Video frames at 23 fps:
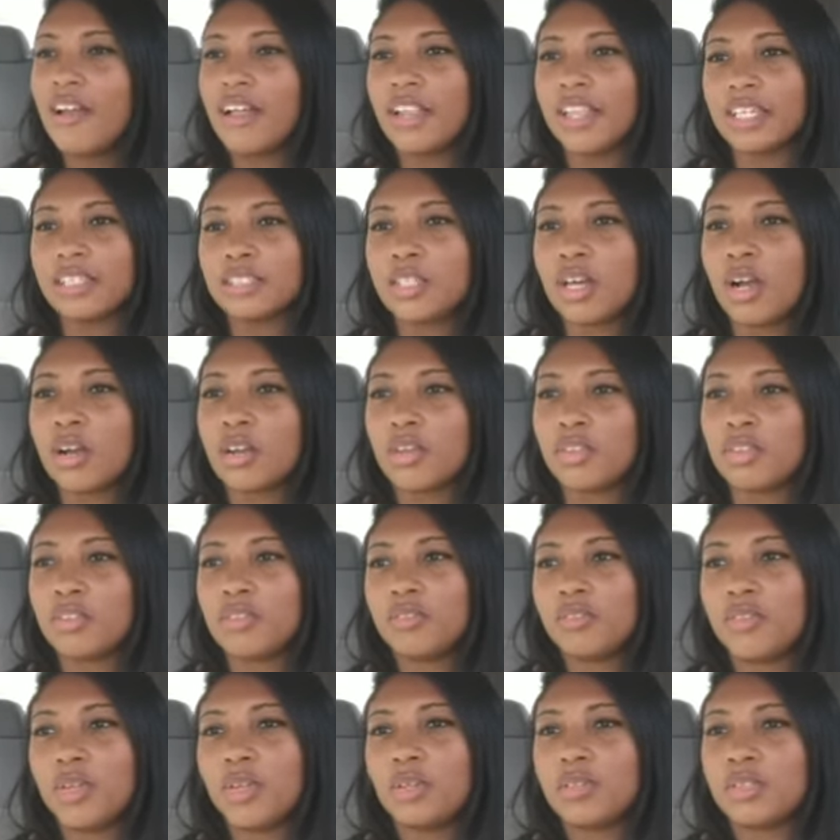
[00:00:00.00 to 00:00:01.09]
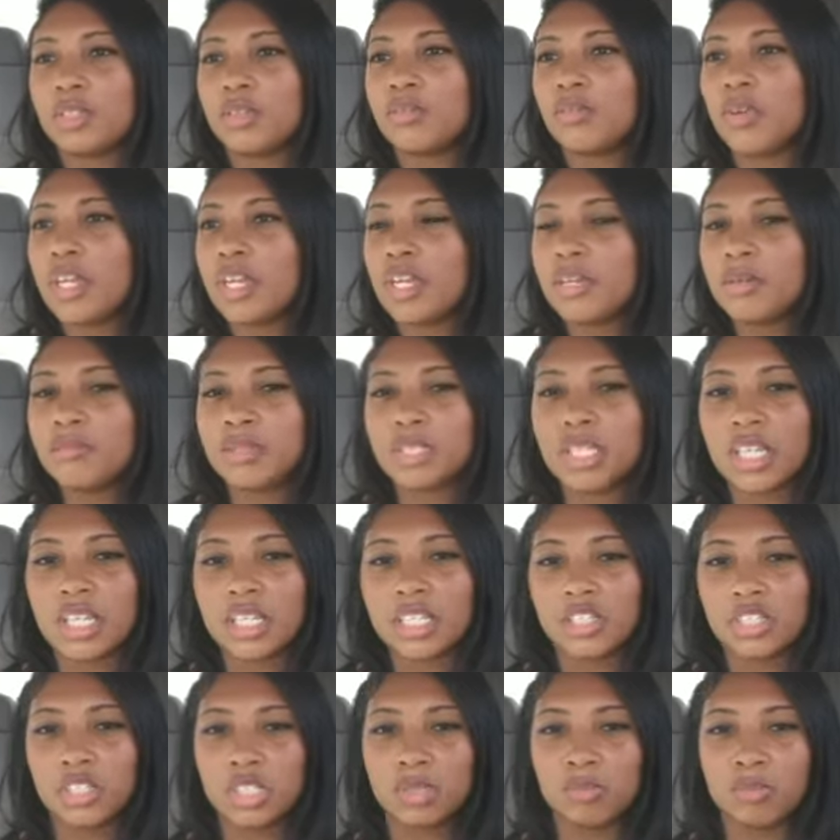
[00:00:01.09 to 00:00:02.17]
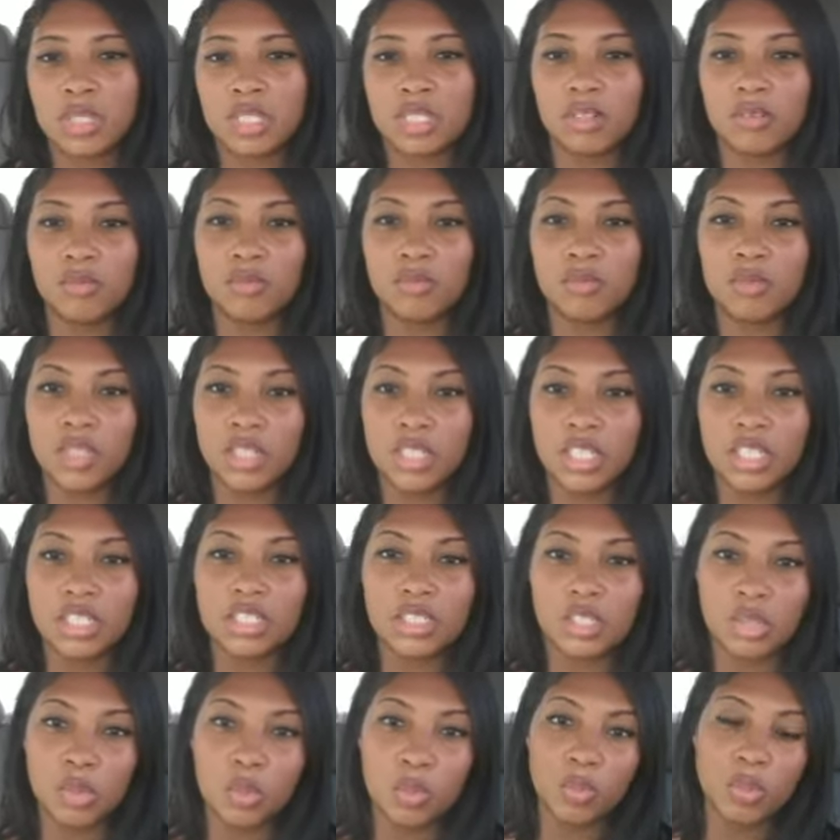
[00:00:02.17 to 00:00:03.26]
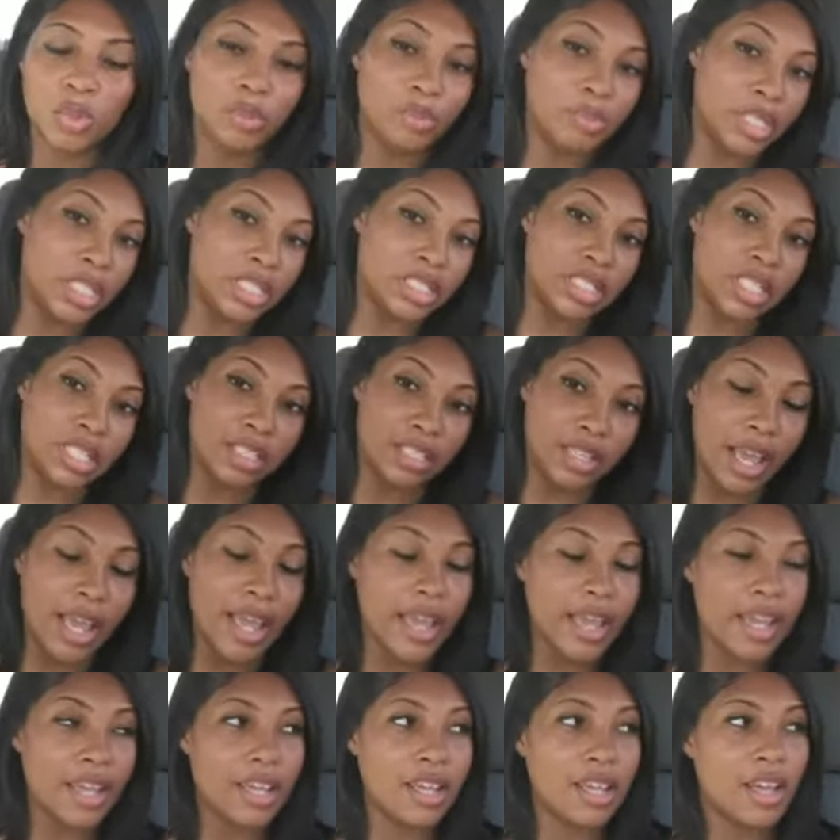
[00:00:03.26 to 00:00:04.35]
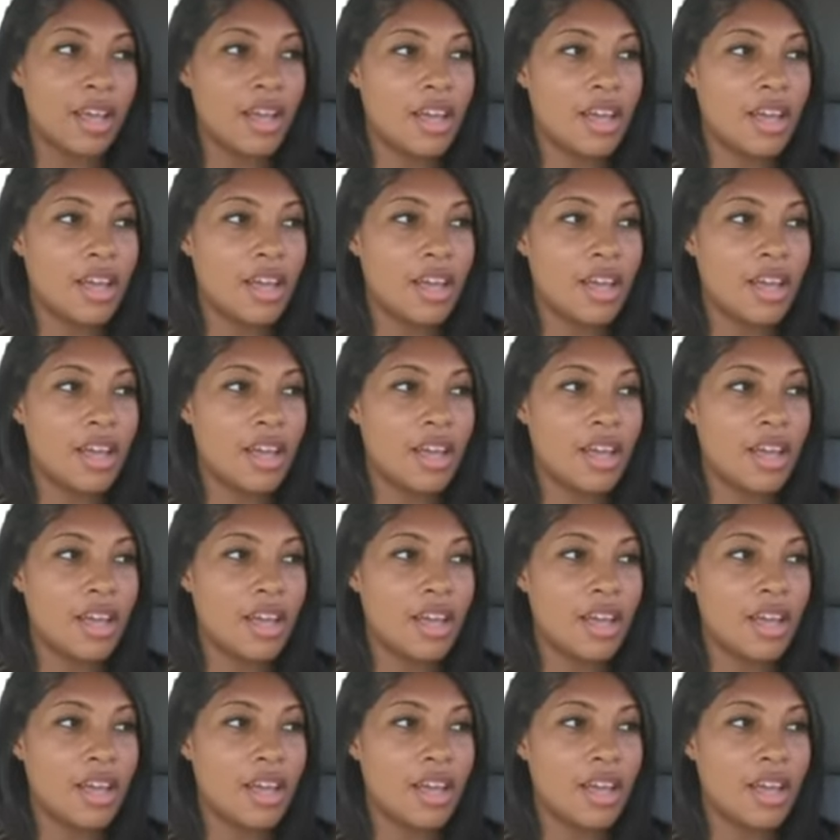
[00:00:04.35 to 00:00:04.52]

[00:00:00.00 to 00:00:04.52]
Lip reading: like talking on the phone to reps. Like, it's just been a really super busy day